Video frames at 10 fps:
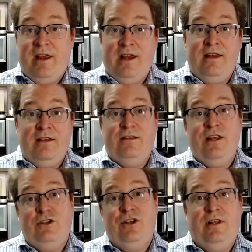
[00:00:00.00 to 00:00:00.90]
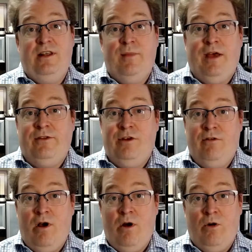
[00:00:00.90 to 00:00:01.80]
in addition to the amount that
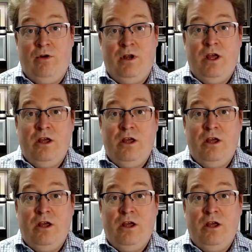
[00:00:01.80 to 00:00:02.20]
you're owed,